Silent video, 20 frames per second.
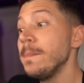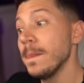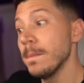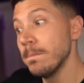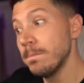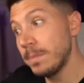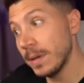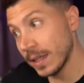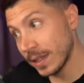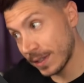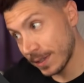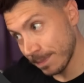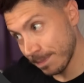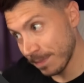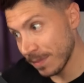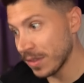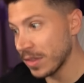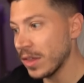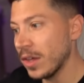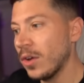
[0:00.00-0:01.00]
But
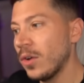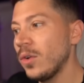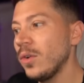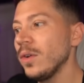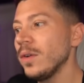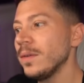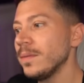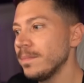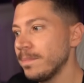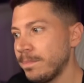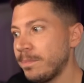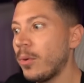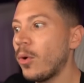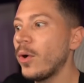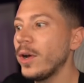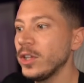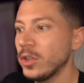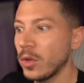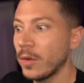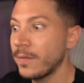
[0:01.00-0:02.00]
the whole
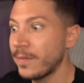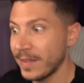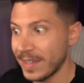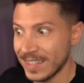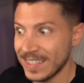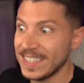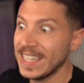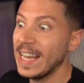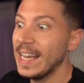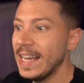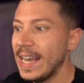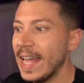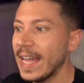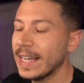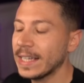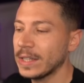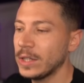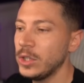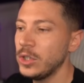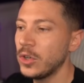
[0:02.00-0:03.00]
point of
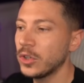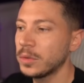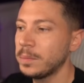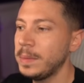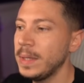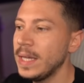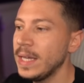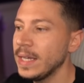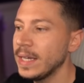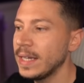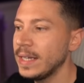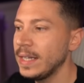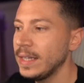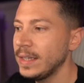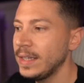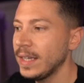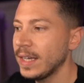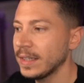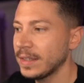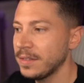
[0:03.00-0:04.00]
select not being an
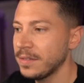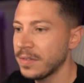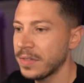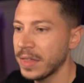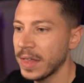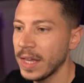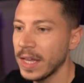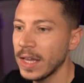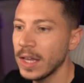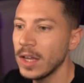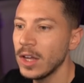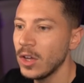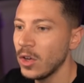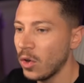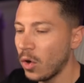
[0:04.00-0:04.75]
indicative thing